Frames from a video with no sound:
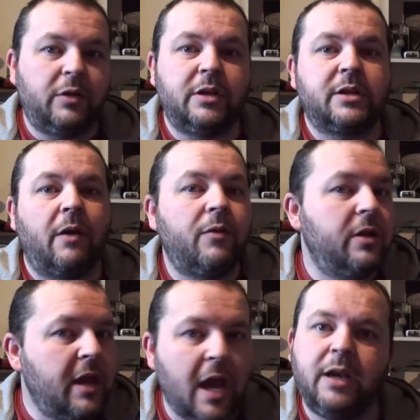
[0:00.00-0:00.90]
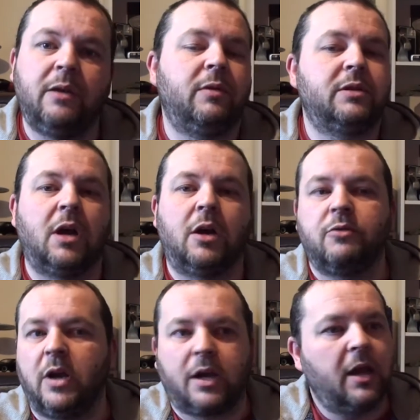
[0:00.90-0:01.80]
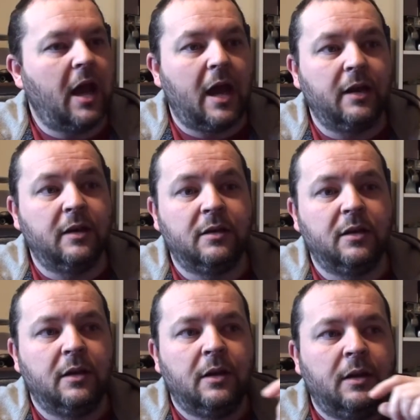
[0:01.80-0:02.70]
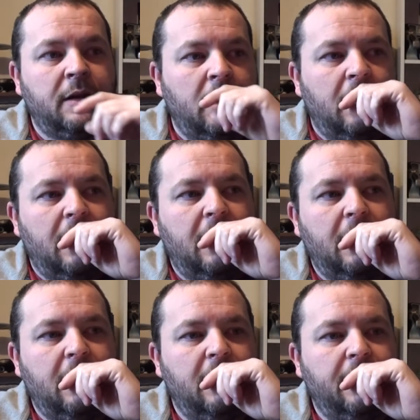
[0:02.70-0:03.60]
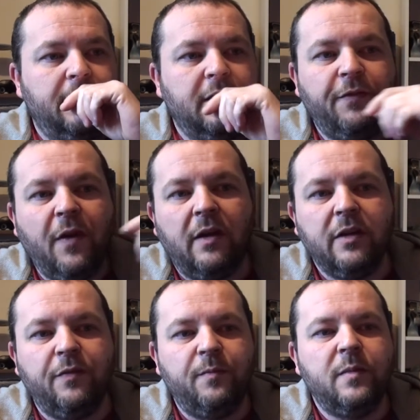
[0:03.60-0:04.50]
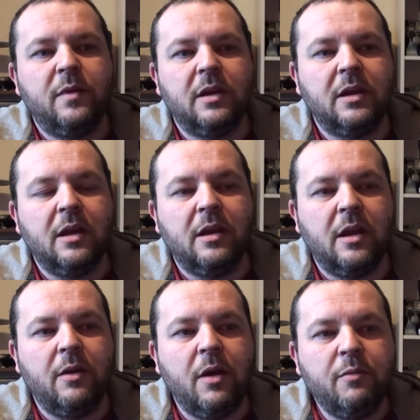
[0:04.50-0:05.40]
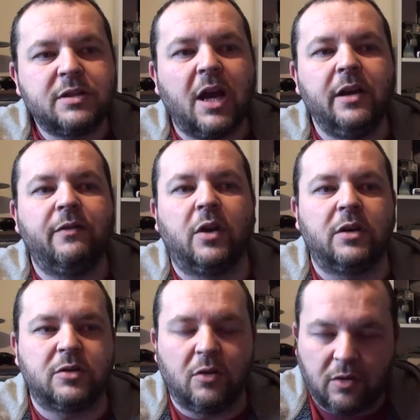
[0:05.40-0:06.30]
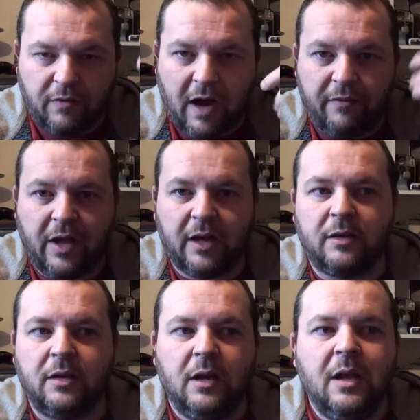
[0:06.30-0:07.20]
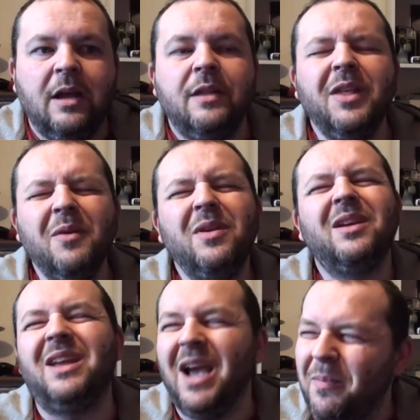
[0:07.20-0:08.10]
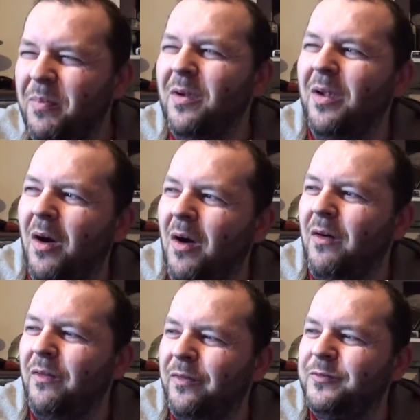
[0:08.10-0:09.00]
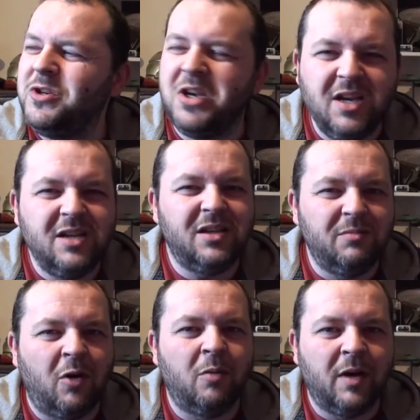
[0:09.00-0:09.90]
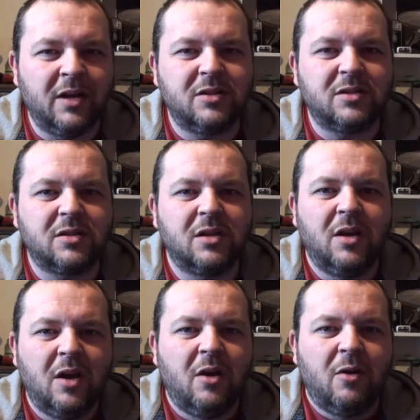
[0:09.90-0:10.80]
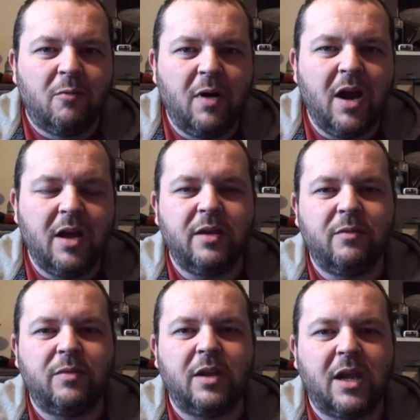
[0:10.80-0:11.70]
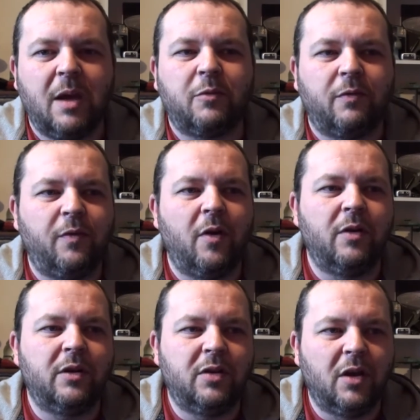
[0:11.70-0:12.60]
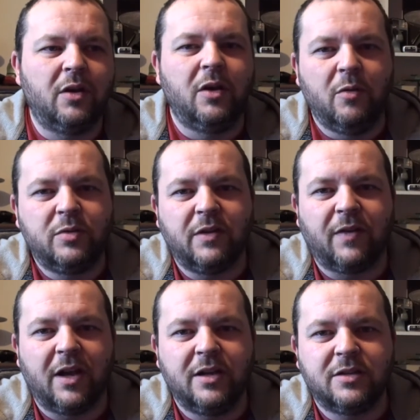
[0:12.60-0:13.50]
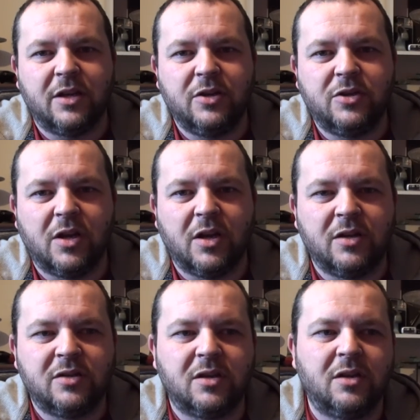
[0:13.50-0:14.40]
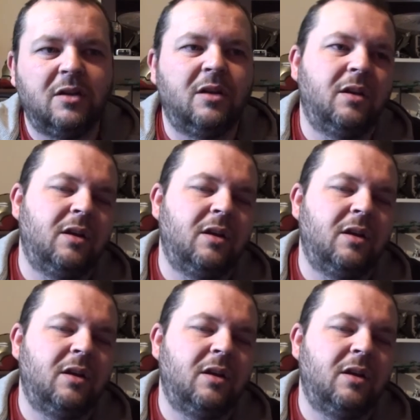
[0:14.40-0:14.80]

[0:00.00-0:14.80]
with Discovery, they ended with Star Trek, and it was kind of good to sort of have that. There were a couple of cheesy moments where they kept referring to new civilizations, and